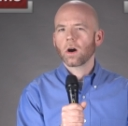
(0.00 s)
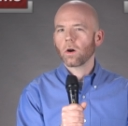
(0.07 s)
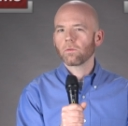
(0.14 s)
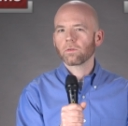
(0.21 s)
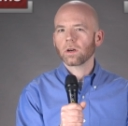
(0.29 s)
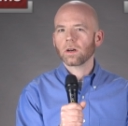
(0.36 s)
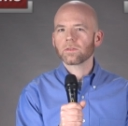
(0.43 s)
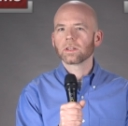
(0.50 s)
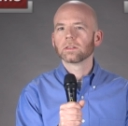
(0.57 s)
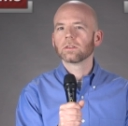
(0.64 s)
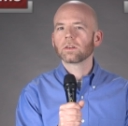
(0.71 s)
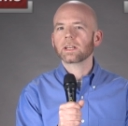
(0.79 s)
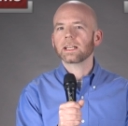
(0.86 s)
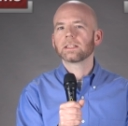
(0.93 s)
Overall, the
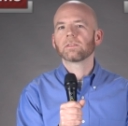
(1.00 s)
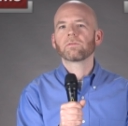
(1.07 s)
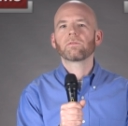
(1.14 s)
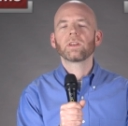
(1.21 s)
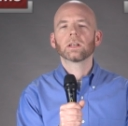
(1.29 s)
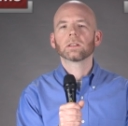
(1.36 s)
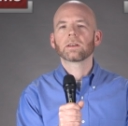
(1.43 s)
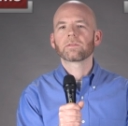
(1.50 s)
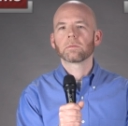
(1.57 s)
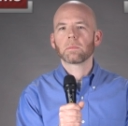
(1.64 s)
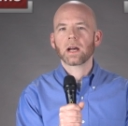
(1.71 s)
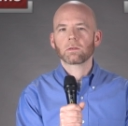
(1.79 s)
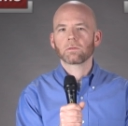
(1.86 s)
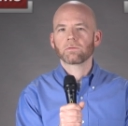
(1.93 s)
look and the feel of the
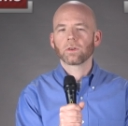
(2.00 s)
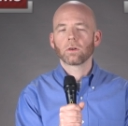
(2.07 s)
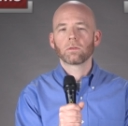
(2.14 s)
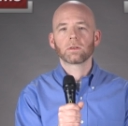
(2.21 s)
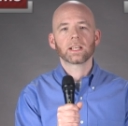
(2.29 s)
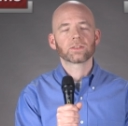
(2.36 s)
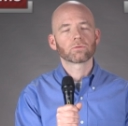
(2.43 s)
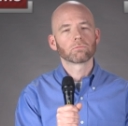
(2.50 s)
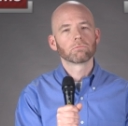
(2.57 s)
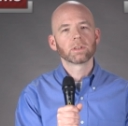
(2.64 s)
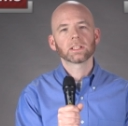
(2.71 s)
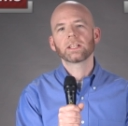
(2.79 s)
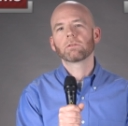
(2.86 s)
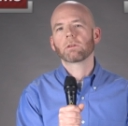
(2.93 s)
microphone is
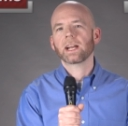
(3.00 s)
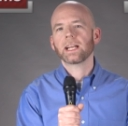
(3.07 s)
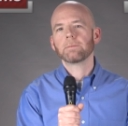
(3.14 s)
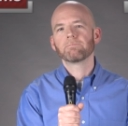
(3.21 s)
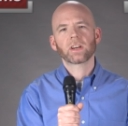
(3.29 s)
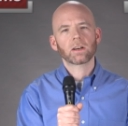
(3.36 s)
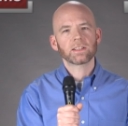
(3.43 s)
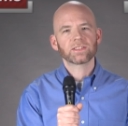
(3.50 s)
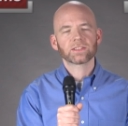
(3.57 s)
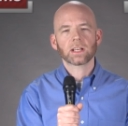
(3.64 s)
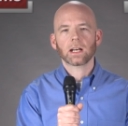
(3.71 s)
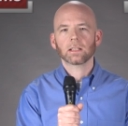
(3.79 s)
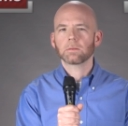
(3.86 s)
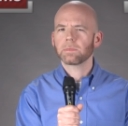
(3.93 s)
really great, very
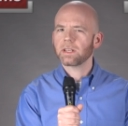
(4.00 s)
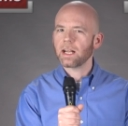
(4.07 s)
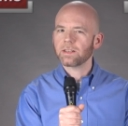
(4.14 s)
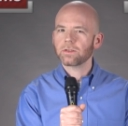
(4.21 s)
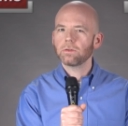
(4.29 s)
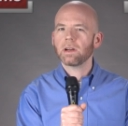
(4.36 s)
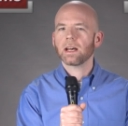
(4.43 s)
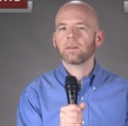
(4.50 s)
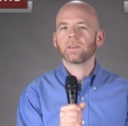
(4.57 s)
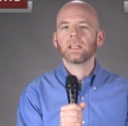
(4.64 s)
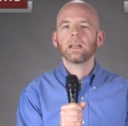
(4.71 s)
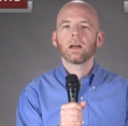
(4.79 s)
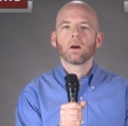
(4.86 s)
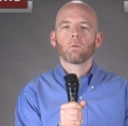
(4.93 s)
solid, but not too
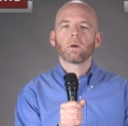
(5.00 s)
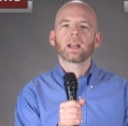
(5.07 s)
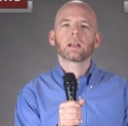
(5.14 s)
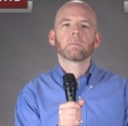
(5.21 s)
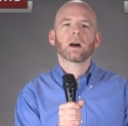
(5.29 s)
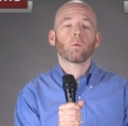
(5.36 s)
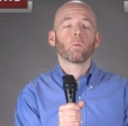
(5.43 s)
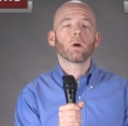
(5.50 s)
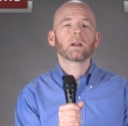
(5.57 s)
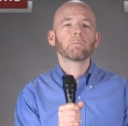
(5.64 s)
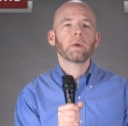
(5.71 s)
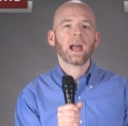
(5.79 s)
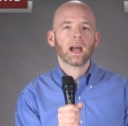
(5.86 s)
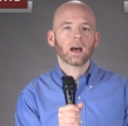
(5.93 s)
heavy, weighing about
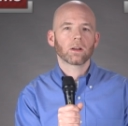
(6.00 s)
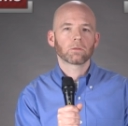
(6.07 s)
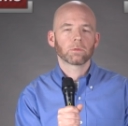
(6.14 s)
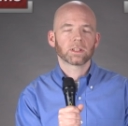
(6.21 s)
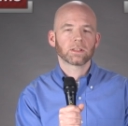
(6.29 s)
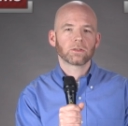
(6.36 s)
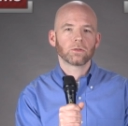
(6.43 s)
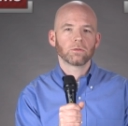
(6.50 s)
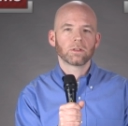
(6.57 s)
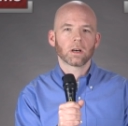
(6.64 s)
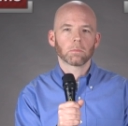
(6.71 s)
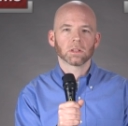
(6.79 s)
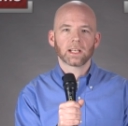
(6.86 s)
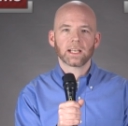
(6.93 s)
one pound with the two
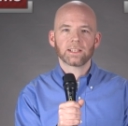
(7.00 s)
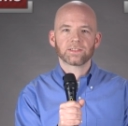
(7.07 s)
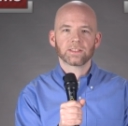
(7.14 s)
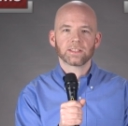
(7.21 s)
AA's